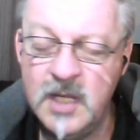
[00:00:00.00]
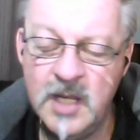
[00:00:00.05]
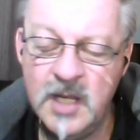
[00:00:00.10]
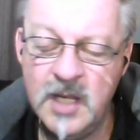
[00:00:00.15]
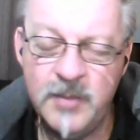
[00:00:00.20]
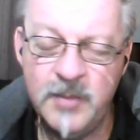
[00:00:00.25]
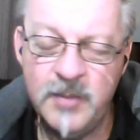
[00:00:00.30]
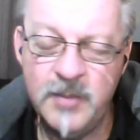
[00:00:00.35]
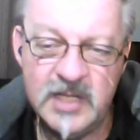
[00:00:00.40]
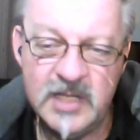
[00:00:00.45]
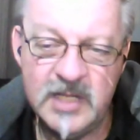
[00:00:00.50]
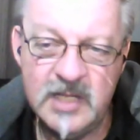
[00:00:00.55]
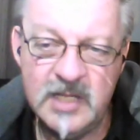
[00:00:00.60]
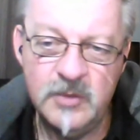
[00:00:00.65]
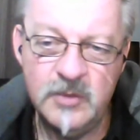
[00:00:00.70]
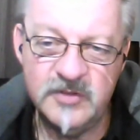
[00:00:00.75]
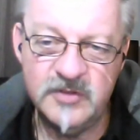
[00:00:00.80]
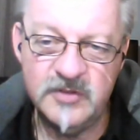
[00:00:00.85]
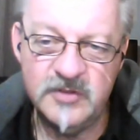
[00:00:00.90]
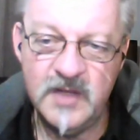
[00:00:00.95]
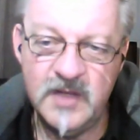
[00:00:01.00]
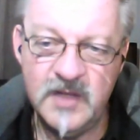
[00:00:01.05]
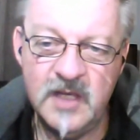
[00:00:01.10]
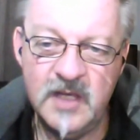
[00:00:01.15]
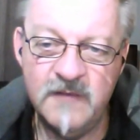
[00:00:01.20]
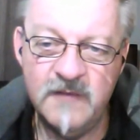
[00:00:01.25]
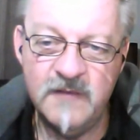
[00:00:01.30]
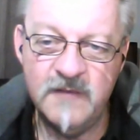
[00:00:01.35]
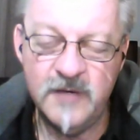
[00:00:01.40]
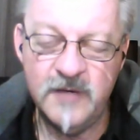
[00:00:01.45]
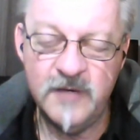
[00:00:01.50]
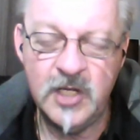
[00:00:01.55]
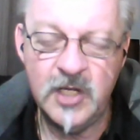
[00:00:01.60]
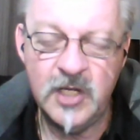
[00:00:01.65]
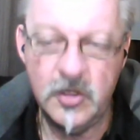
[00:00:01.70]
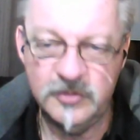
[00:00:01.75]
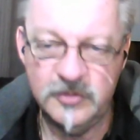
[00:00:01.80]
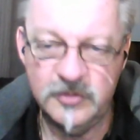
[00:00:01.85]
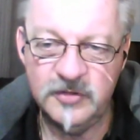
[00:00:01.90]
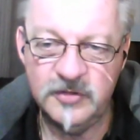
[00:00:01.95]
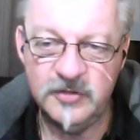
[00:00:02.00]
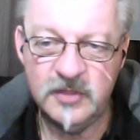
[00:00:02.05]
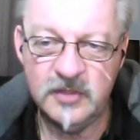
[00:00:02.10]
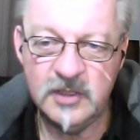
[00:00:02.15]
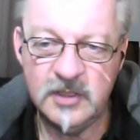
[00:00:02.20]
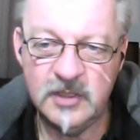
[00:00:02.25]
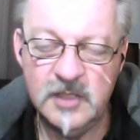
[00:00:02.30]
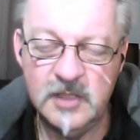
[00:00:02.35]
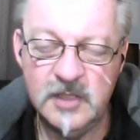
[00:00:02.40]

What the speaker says: but he was there very consciously.